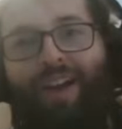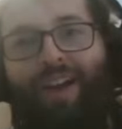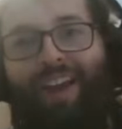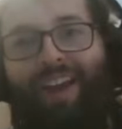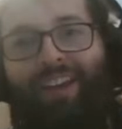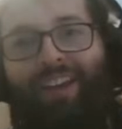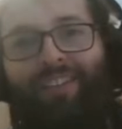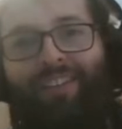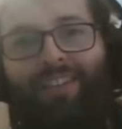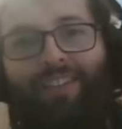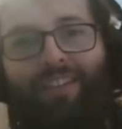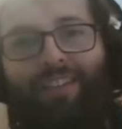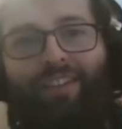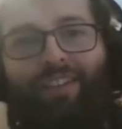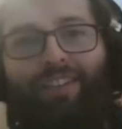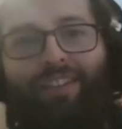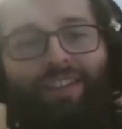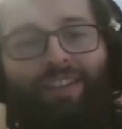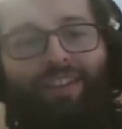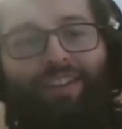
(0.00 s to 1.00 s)

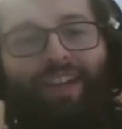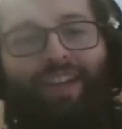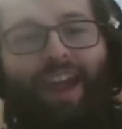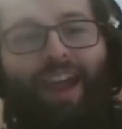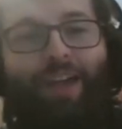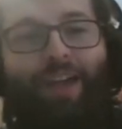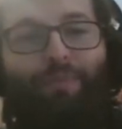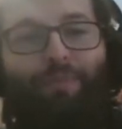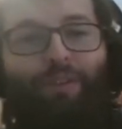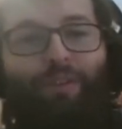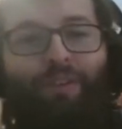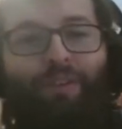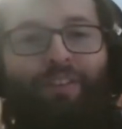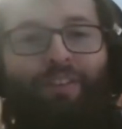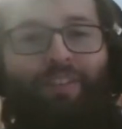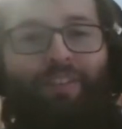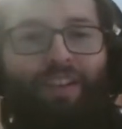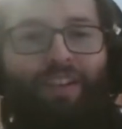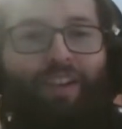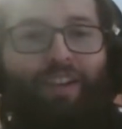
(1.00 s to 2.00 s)
instances it happened.